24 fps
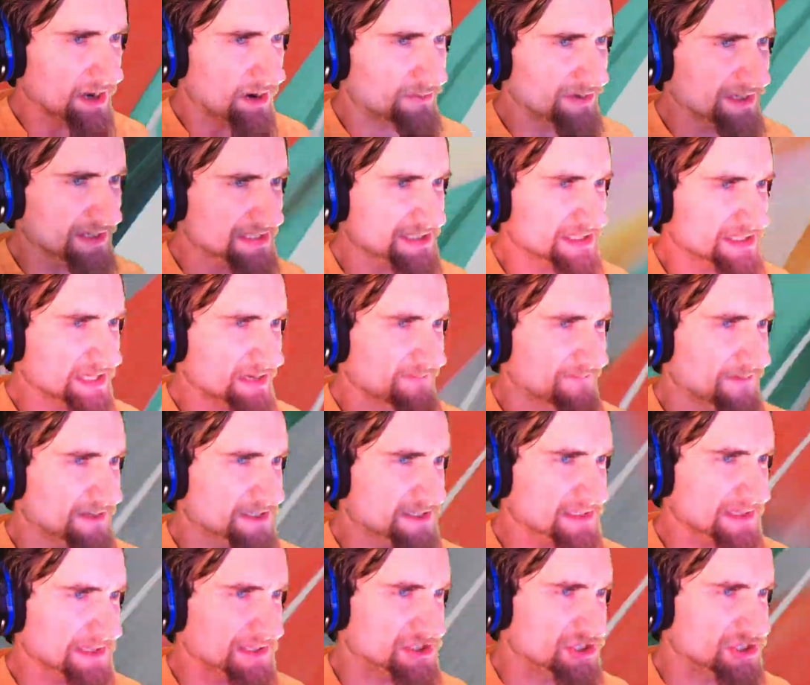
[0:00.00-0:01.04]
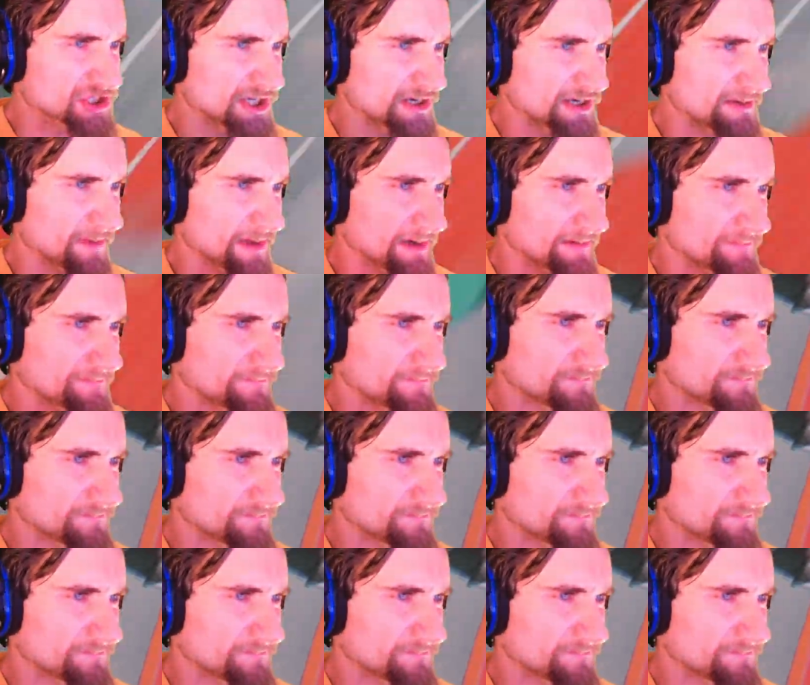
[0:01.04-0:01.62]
I want to see if it's legitimate.